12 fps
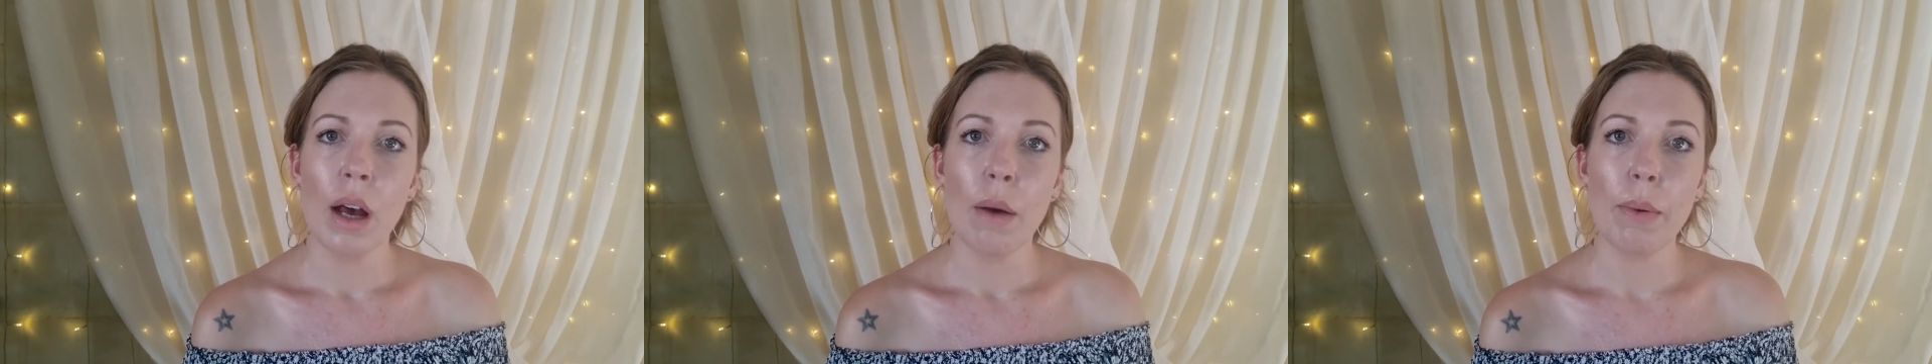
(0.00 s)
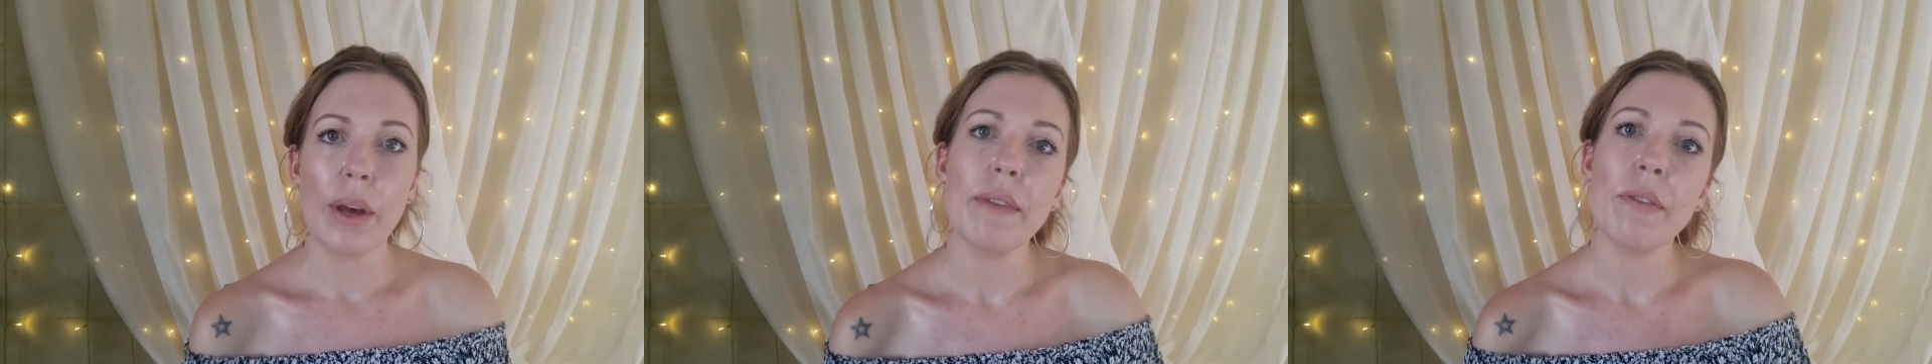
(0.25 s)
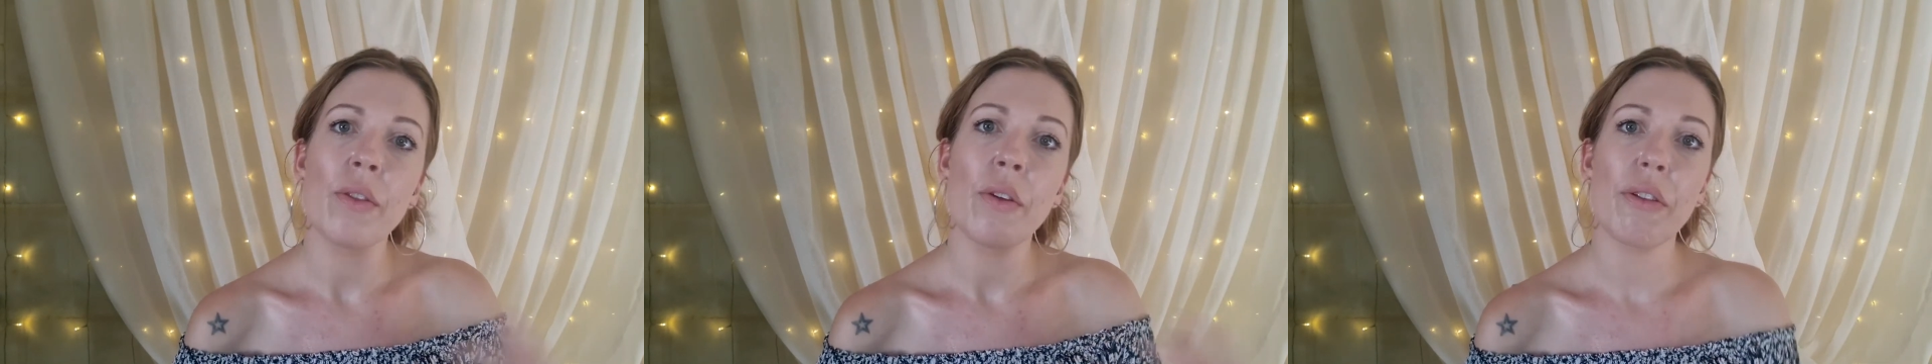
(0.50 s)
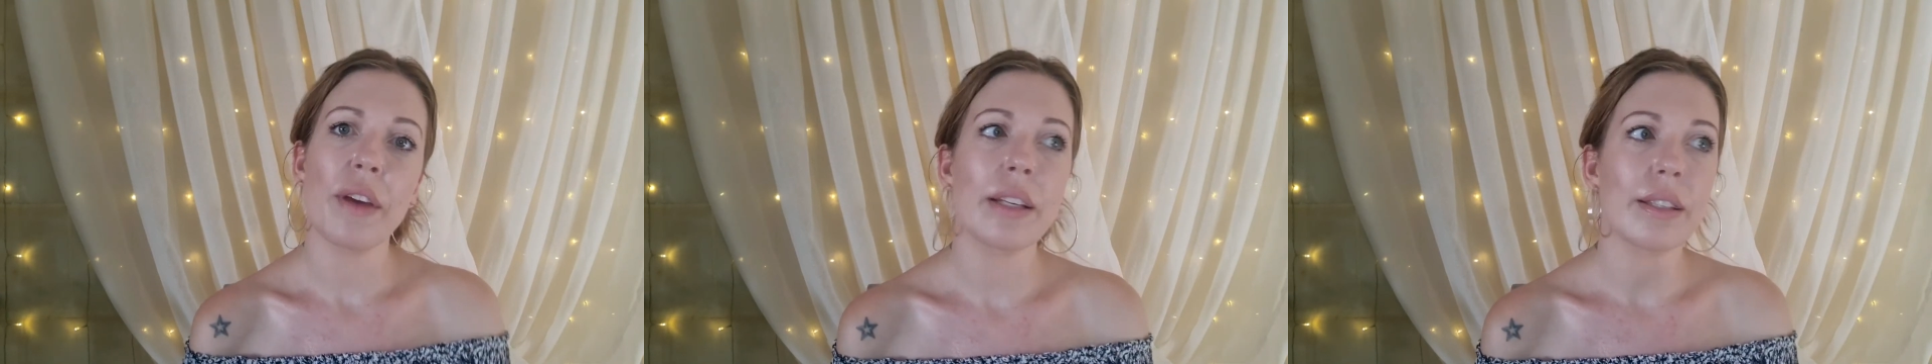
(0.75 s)
But even the
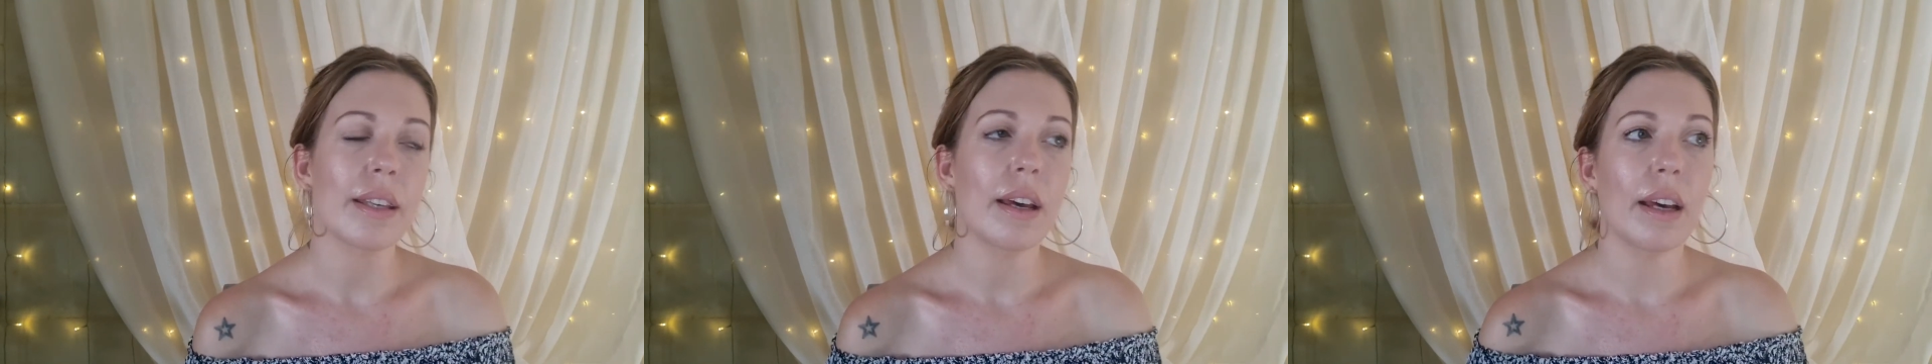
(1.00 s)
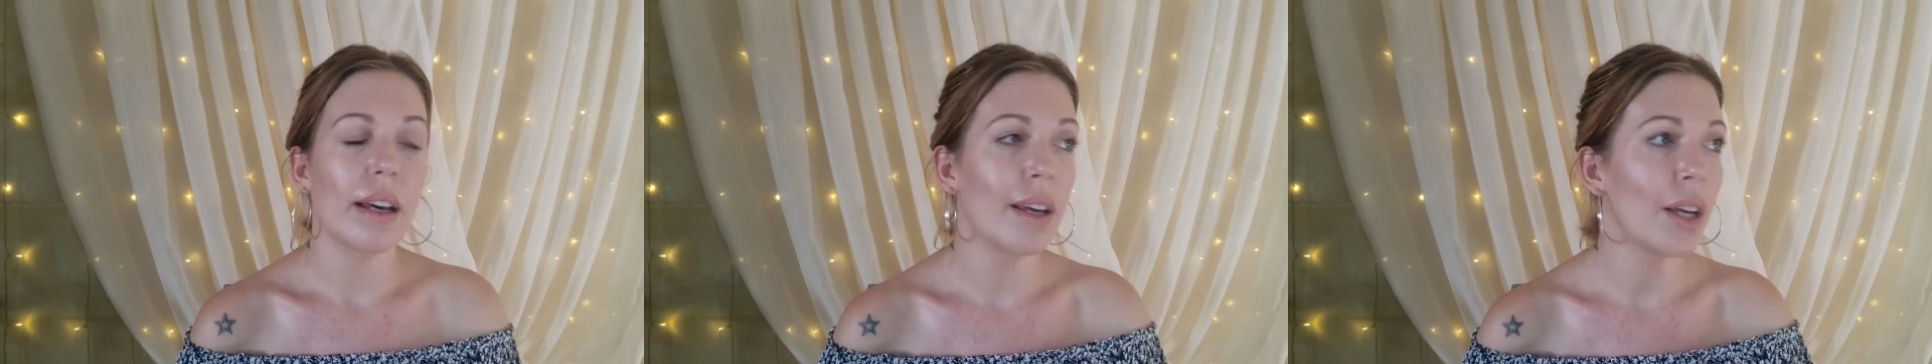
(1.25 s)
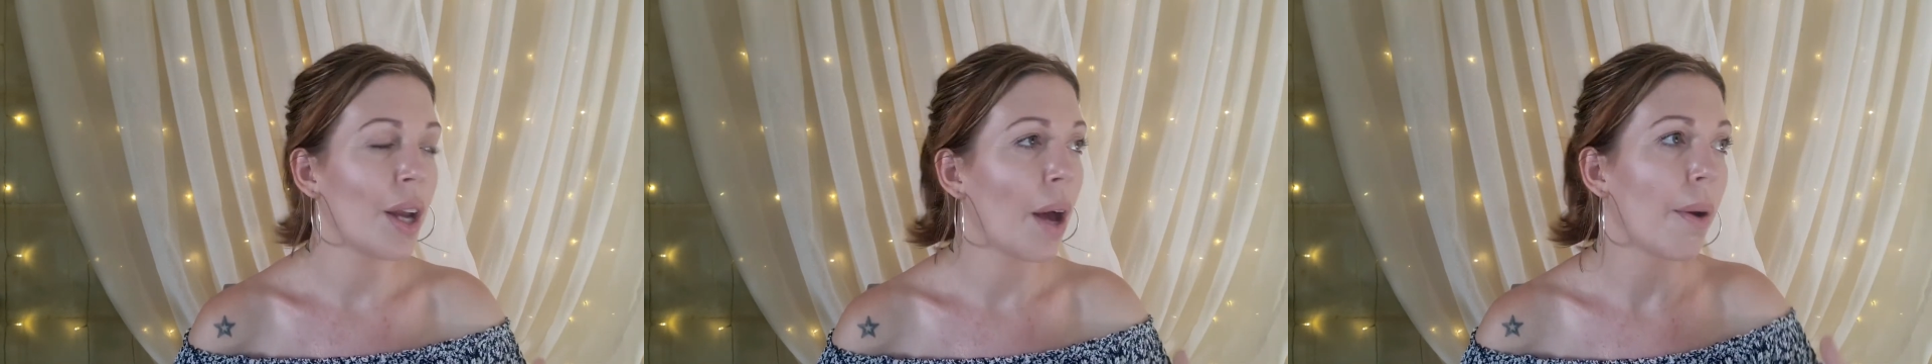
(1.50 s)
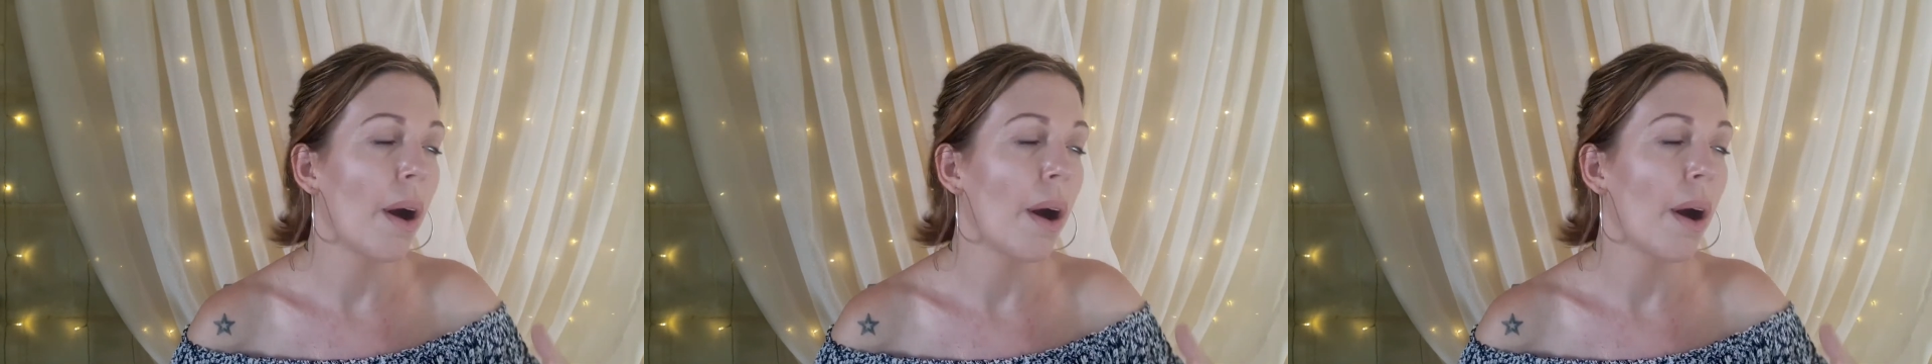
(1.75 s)
things that, you know,